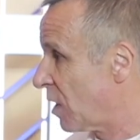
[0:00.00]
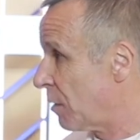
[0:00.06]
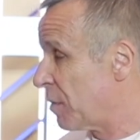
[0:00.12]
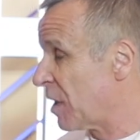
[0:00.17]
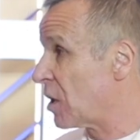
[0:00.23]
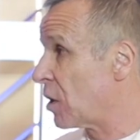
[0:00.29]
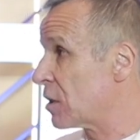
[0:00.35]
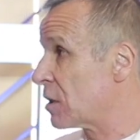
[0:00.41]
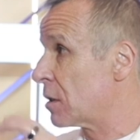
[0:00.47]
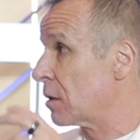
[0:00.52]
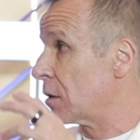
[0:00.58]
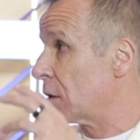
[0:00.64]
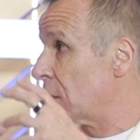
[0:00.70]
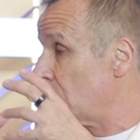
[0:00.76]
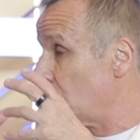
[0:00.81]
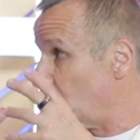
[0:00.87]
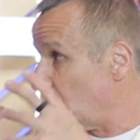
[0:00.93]
Because
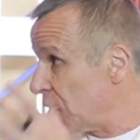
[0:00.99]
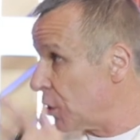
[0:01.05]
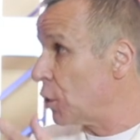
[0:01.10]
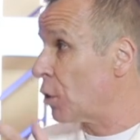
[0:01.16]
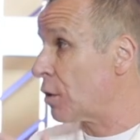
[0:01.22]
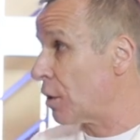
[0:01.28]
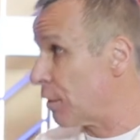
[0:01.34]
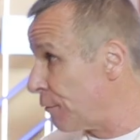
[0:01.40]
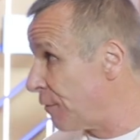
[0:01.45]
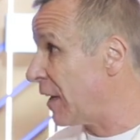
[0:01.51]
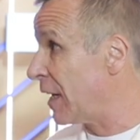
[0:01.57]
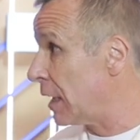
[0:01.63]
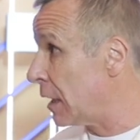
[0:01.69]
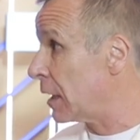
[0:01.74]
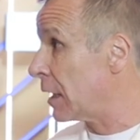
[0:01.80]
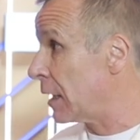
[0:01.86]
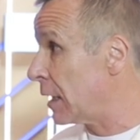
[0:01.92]
what you're
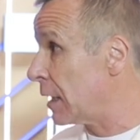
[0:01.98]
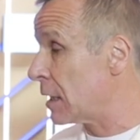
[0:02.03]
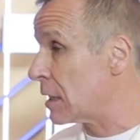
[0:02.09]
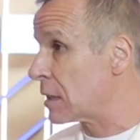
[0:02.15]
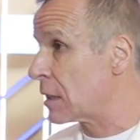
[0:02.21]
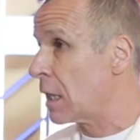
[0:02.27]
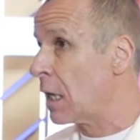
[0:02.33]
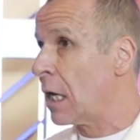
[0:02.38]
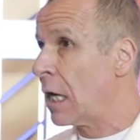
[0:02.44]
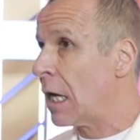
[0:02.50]
conveying is,